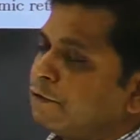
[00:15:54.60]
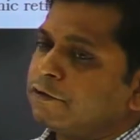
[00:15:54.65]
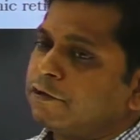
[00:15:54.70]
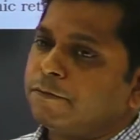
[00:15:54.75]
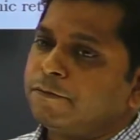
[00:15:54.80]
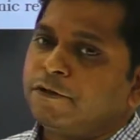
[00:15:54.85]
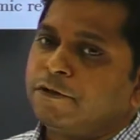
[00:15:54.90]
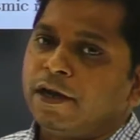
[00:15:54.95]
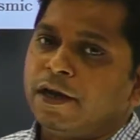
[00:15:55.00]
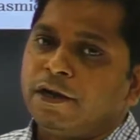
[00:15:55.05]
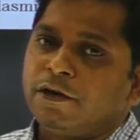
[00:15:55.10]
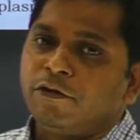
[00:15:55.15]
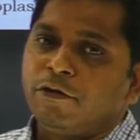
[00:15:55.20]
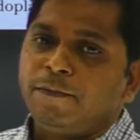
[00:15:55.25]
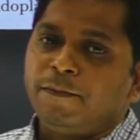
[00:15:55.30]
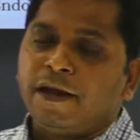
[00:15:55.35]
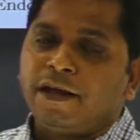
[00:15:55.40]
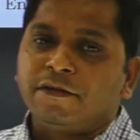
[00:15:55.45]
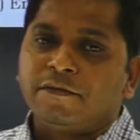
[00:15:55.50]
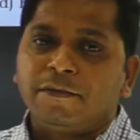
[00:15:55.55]
of the
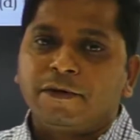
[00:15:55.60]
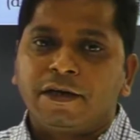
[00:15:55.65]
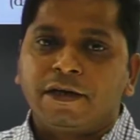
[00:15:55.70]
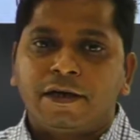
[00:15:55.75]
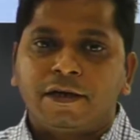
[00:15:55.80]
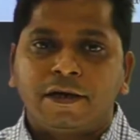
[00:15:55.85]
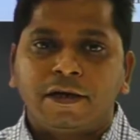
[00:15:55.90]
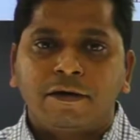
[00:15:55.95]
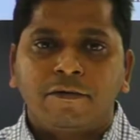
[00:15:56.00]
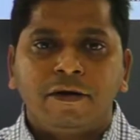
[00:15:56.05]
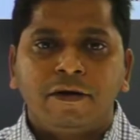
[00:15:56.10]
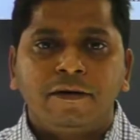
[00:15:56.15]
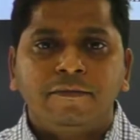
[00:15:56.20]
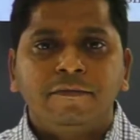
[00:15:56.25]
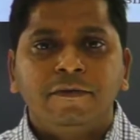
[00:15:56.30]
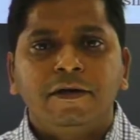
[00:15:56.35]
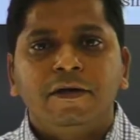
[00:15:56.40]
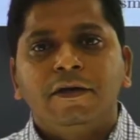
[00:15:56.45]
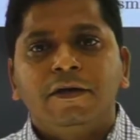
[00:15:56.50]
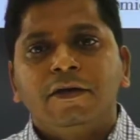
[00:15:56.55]
endoplasmic reticulum,
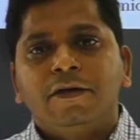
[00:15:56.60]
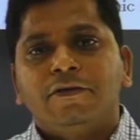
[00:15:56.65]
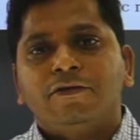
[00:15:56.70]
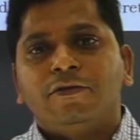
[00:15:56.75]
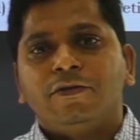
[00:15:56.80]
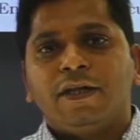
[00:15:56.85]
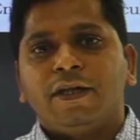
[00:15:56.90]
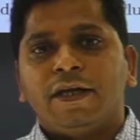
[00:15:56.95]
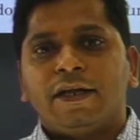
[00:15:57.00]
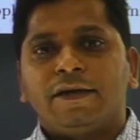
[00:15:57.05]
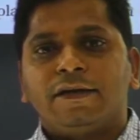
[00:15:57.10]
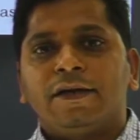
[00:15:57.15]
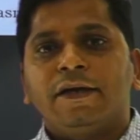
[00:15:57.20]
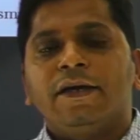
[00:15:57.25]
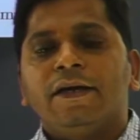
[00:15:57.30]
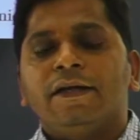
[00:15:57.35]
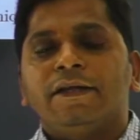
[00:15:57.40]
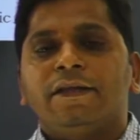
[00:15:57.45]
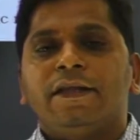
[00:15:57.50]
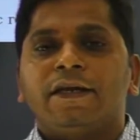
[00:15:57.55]
so that
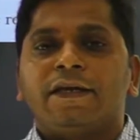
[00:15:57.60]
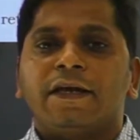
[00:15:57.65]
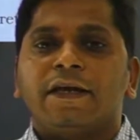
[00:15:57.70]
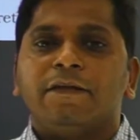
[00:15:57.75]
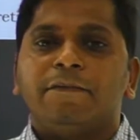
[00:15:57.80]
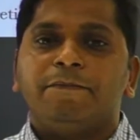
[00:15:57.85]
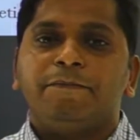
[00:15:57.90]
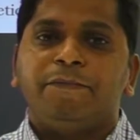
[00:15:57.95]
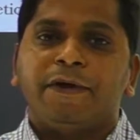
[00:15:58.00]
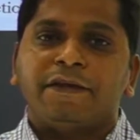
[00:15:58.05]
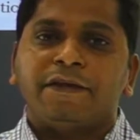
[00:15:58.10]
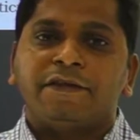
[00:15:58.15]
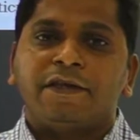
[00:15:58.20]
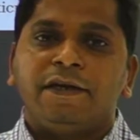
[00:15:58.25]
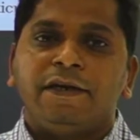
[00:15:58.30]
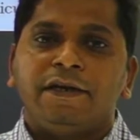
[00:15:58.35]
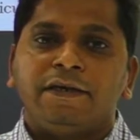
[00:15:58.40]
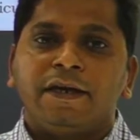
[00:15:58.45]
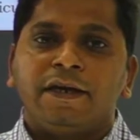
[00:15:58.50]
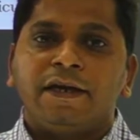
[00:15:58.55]
they can
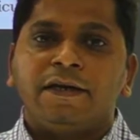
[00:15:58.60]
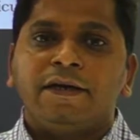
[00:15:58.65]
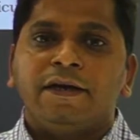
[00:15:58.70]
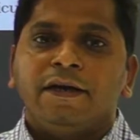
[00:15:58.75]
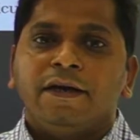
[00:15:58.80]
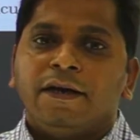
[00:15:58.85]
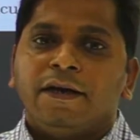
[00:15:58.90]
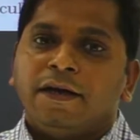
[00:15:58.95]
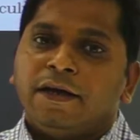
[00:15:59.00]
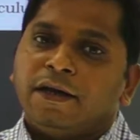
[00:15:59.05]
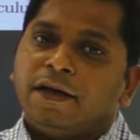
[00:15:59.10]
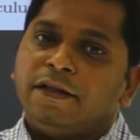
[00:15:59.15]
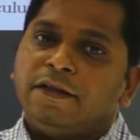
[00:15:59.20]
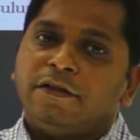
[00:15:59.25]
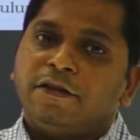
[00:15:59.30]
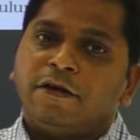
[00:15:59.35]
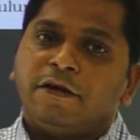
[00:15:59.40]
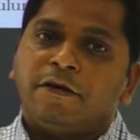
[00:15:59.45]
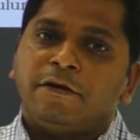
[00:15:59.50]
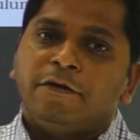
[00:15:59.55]
facilitate in
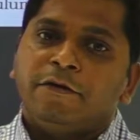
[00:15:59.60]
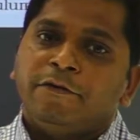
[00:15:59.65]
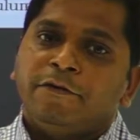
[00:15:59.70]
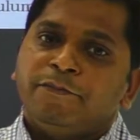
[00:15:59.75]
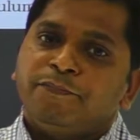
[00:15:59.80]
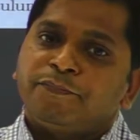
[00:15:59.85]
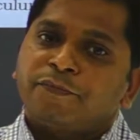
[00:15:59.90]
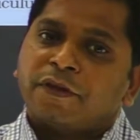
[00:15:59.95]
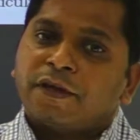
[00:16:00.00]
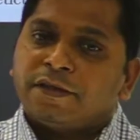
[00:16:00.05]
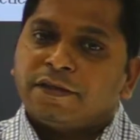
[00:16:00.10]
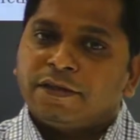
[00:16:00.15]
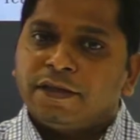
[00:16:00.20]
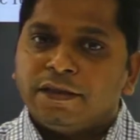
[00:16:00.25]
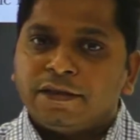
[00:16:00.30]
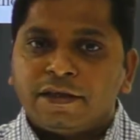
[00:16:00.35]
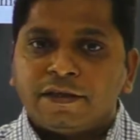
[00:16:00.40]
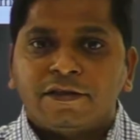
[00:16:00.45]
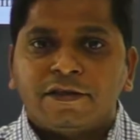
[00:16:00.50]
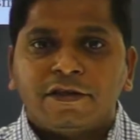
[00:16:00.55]
the
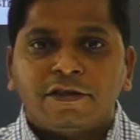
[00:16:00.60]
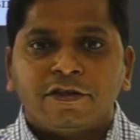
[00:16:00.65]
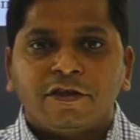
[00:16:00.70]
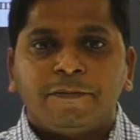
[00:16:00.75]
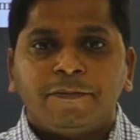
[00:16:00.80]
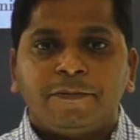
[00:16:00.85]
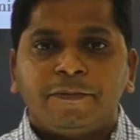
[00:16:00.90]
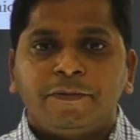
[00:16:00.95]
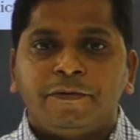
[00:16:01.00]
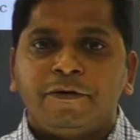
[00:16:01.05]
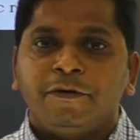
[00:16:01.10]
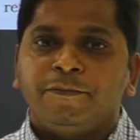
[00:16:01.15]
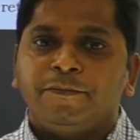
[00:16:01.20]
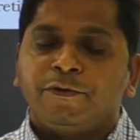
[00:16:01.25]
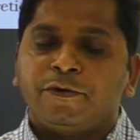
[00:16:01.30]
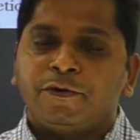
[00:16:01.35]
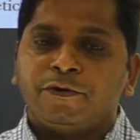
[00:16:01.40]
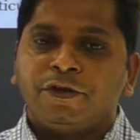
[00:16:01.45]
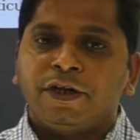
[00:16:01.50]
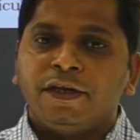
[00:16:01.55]
synthesis of
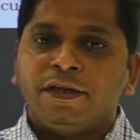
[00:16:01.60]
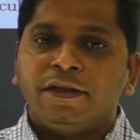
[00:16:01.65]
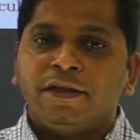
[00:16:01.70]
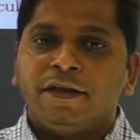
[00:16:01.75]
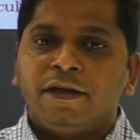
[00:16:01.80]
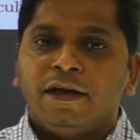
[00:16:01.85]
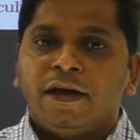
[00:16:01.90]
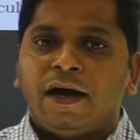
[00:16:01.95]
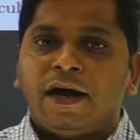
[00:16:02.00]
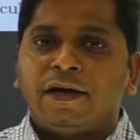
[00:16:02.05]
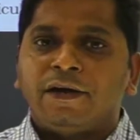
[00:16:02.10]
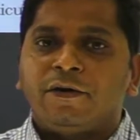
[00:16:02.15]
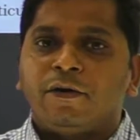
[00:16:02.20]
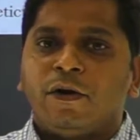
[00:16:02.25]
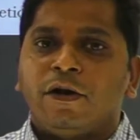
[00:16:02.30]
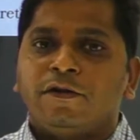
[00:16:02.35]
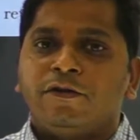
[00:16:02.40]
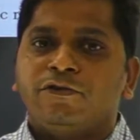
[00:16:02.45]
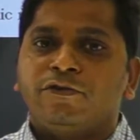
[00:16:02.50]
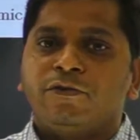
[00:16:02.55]
protein and
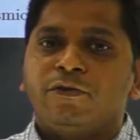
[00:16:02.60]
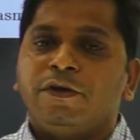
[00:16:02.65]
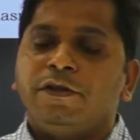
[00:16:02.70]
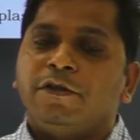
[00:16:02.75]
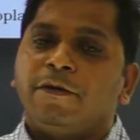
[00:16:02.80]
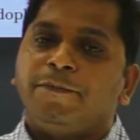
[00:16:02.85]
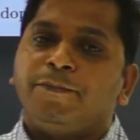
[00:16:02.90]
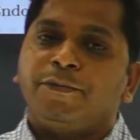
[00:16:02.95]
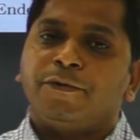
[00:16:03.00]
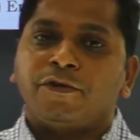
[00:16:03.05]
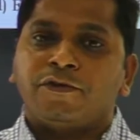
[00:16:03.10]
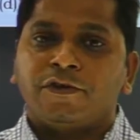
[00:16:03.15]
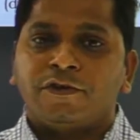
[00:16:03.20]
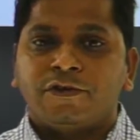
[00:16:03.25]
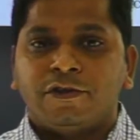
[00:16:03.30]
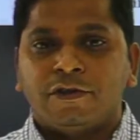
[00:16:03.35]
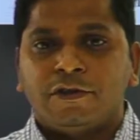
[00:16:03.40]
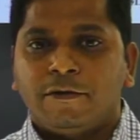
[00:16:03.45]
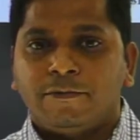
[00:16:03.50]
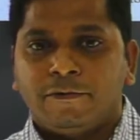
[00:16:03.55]
also in the
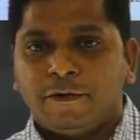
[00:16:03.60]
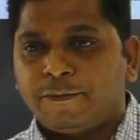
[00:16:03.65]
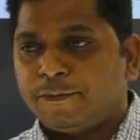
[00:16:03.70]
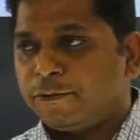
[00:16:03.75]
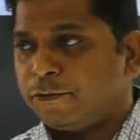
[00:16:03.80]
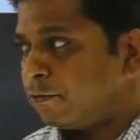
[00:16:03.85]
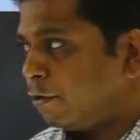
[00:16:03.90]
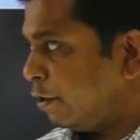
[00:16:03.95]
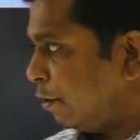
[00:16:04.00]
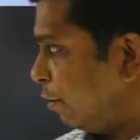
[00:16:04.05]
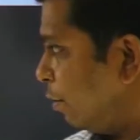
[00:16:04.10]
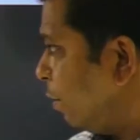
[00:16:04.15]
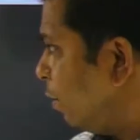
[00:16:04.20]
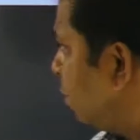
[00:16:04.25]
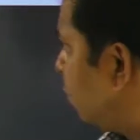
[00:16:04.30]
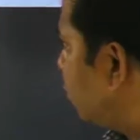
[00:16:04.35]
processing of the protein. So,